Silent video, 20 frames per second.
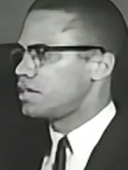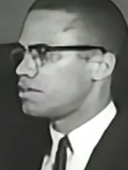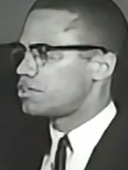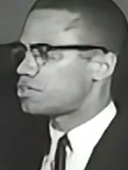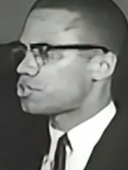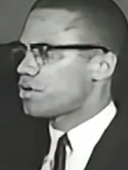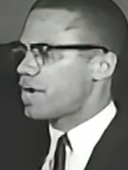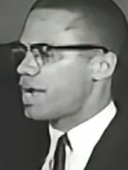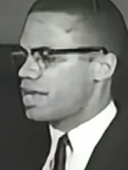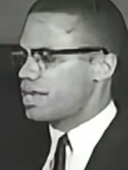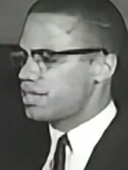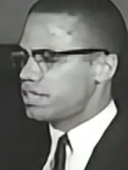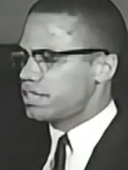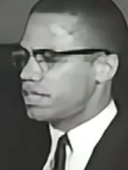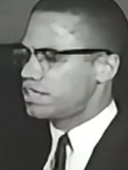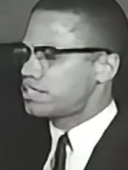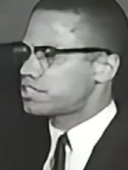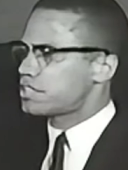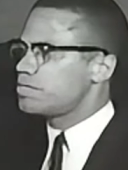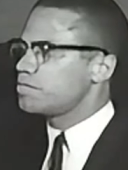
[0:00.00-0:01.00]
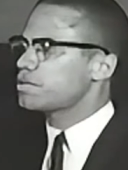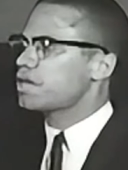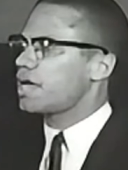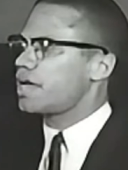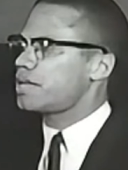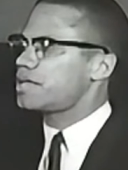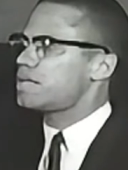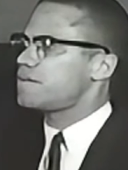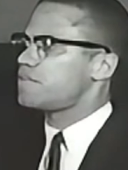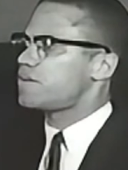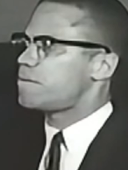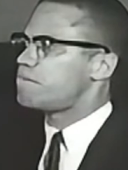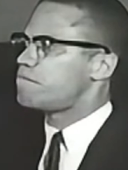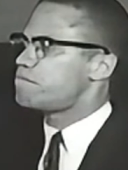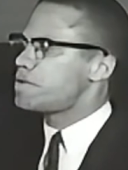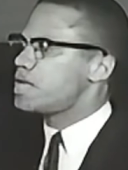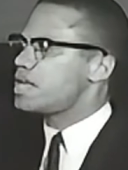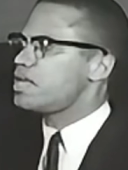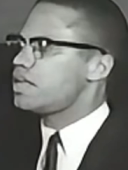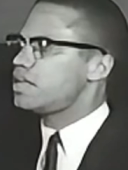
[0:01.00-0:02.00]
to try and get some kind of
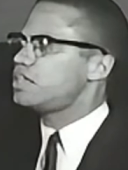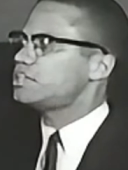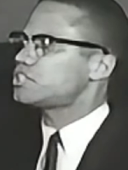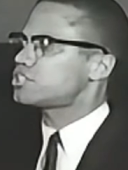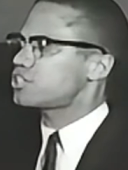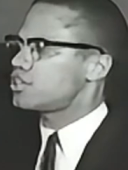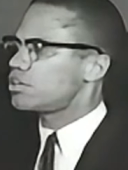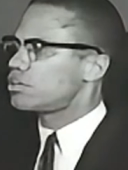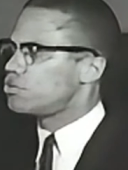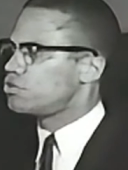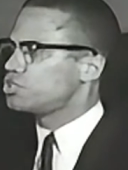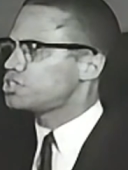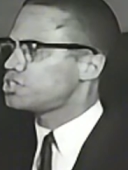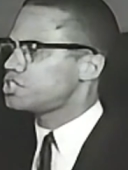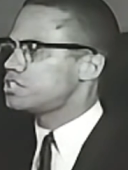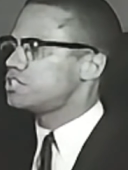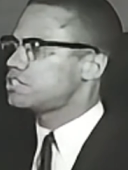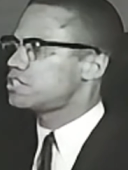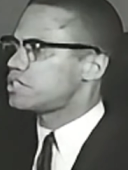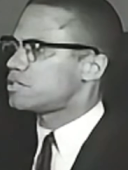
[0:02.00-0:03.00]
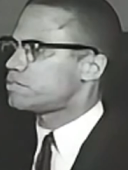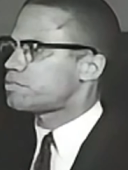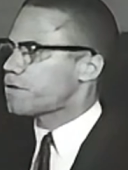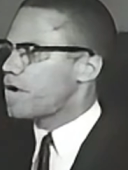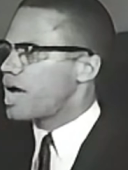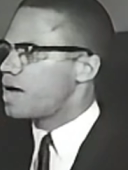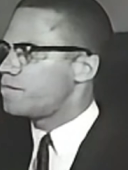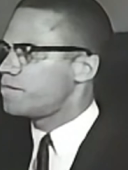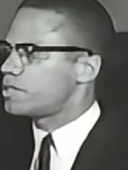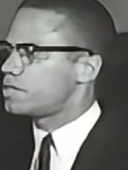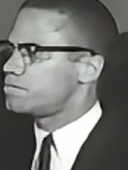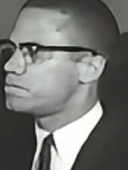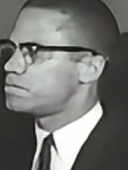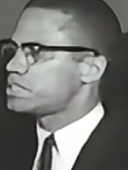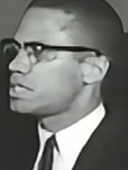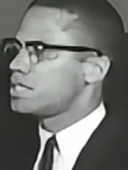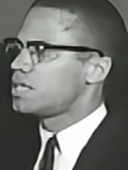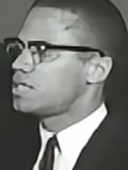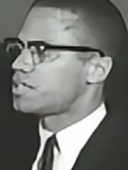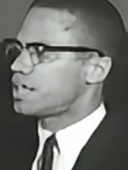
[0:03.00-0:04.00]
immediate solution to the problems
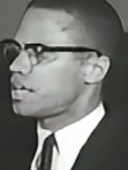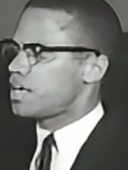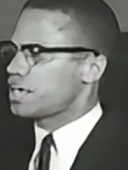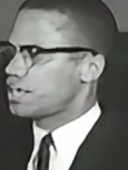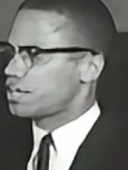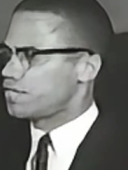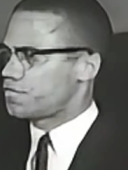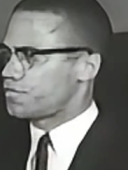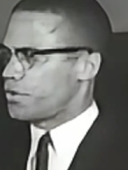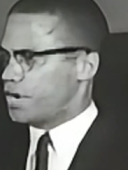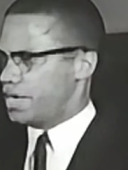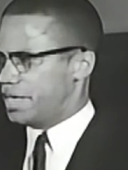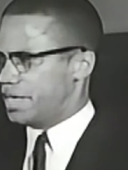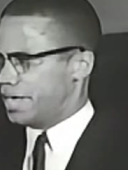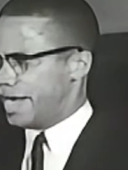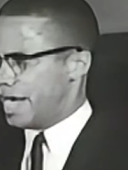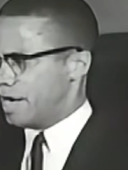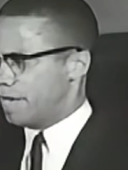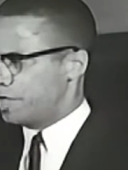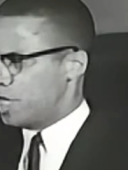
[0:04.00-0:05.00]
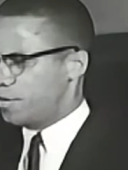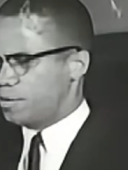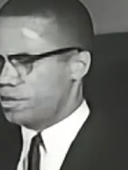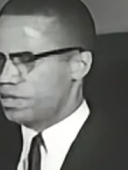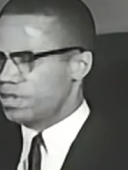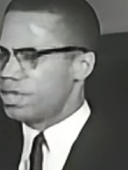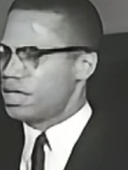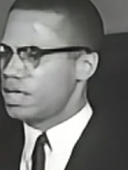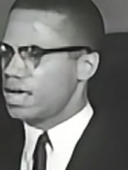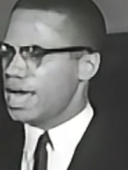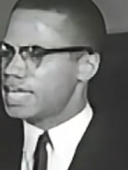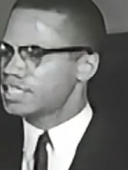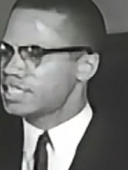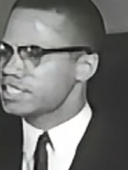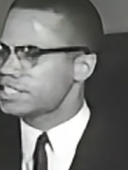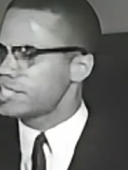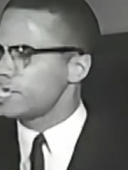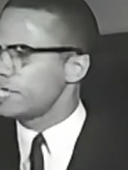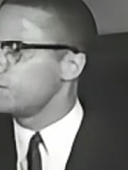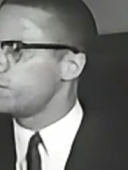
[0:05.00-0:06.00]
that are confronting our people. I
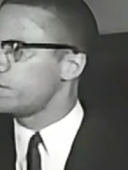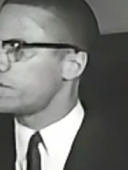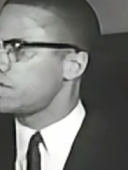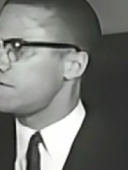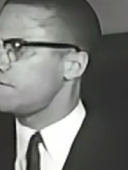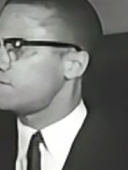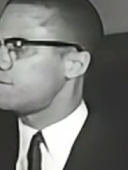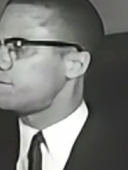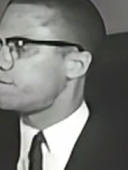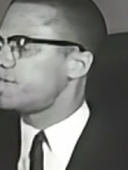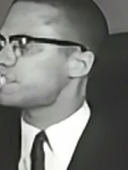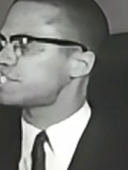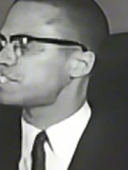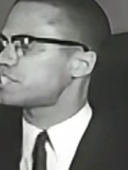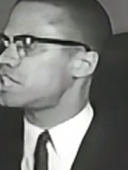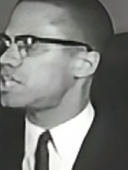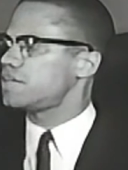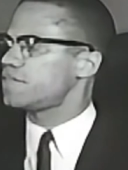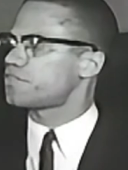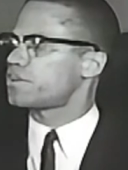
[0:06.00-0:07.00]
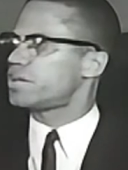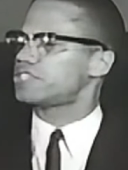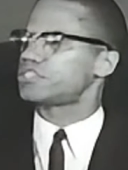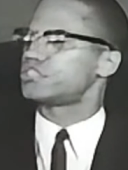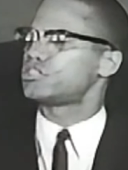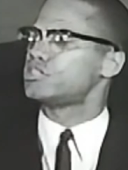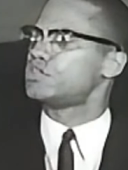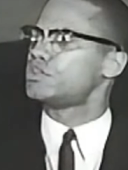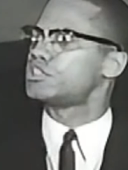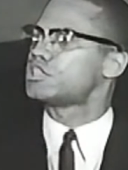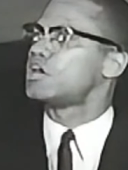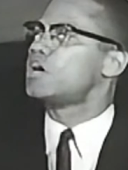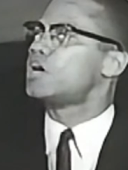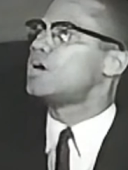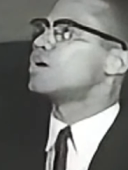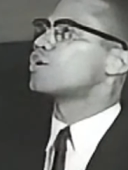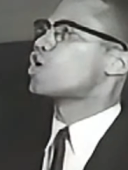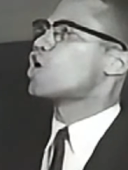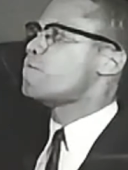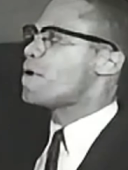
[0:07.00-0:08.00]
still believe the best thing for us to do is
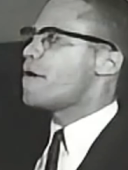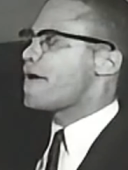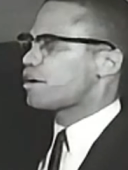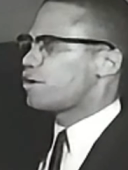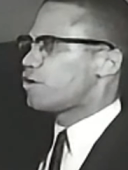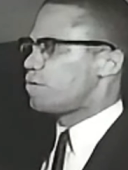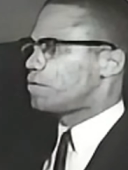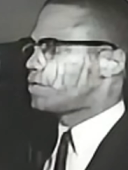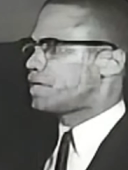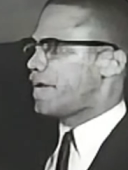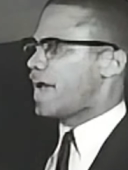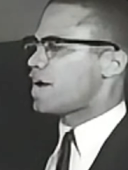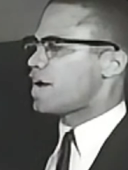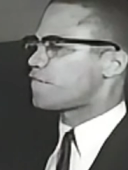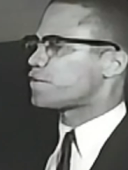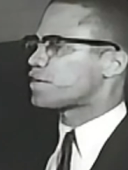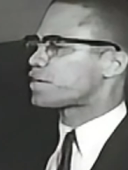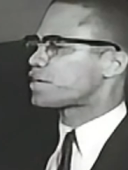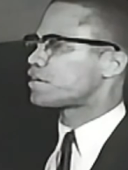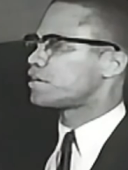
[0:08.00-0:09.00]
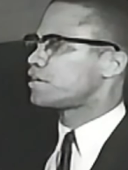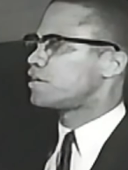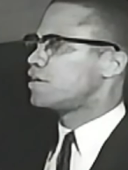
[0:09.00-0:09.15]
go back home to Africa.